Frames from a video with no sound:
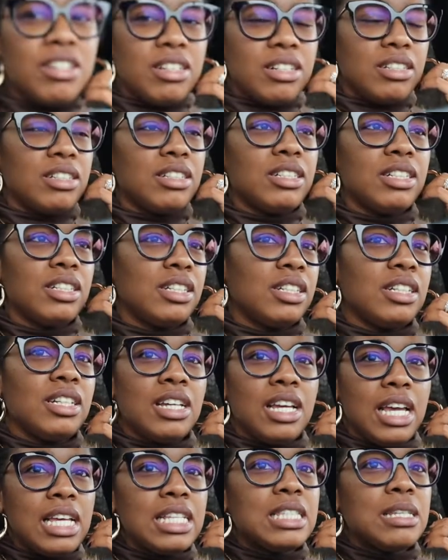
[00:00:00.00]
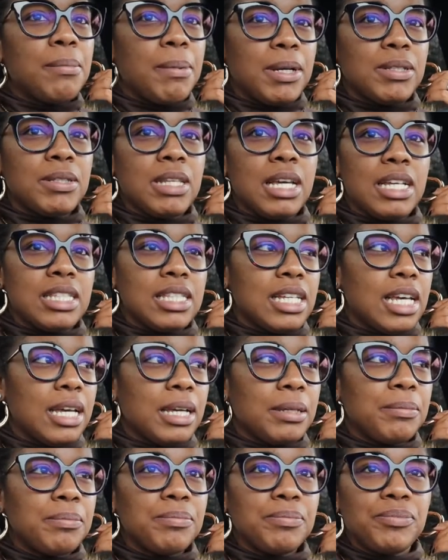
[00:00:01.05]
are, it's about that
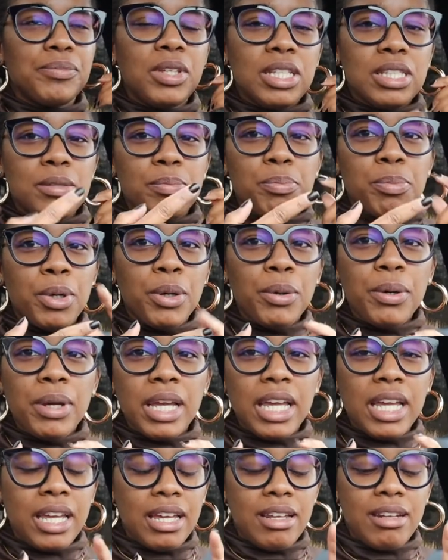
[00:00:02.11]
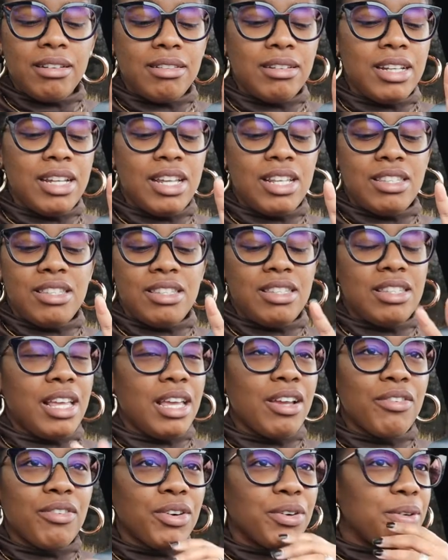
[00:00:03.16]
time. It's broken, it's
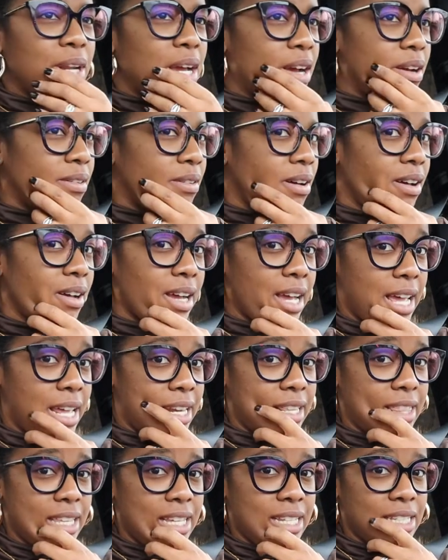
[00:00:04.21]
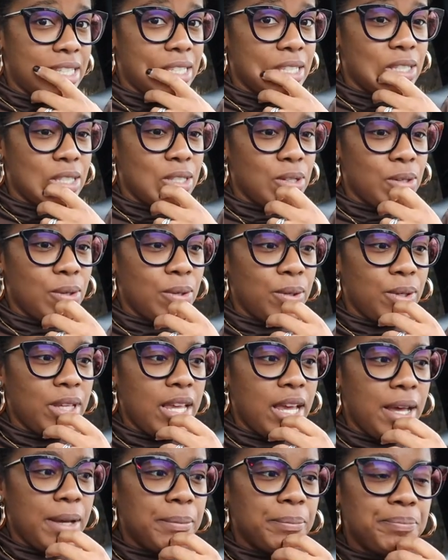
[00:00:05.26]
like grown out, all kind of things. So
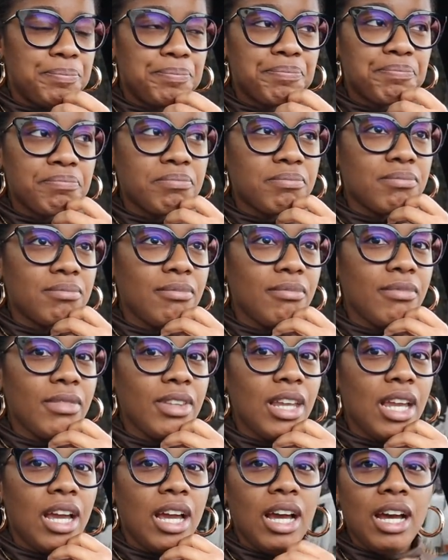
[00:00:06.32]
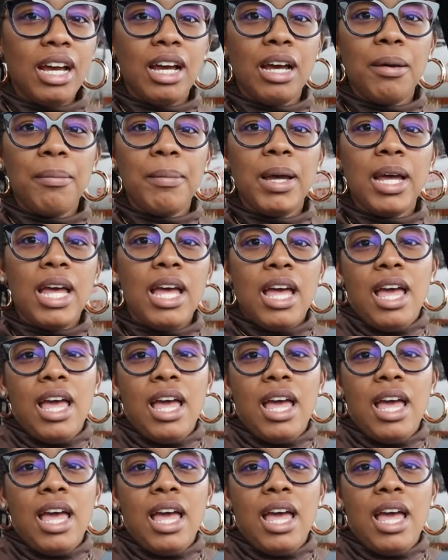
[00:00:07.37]
yeah um,